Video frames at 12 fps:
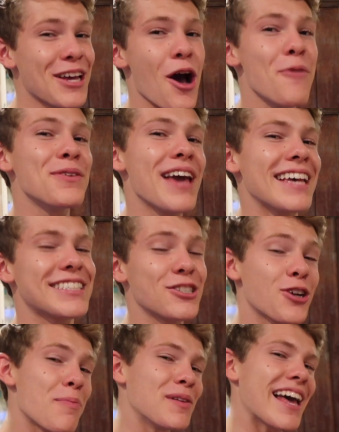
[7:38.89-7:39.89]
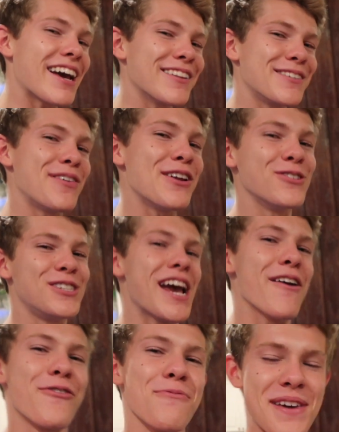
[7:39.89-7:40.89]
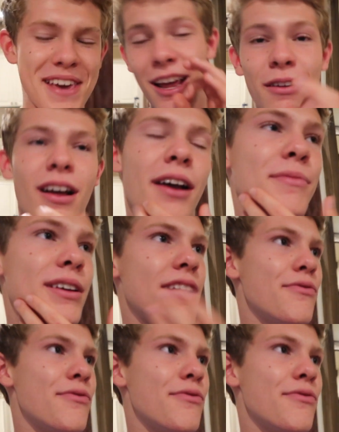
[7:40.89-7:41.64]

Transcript: So I hope you guys can drop a like on this video and share it for And I mean,